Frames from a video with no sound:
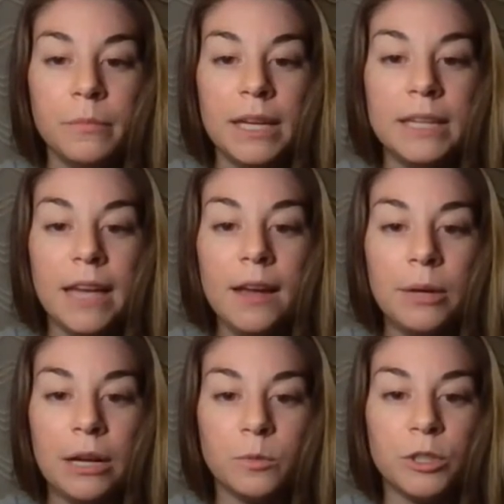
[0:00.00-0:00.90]
His
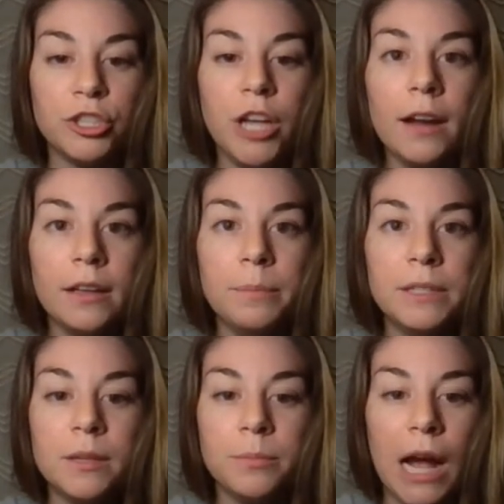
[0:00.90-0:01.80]
eyebrows were shot up
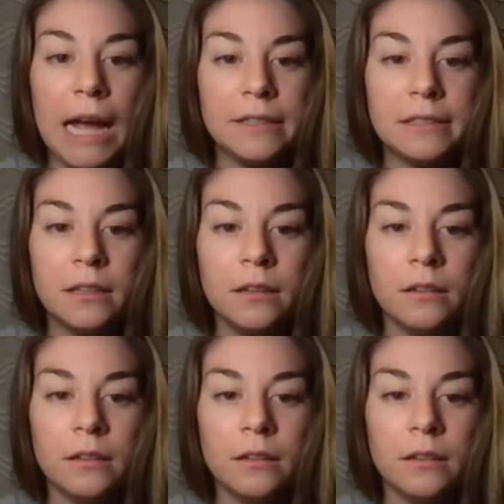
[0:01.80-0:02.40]
in surprise.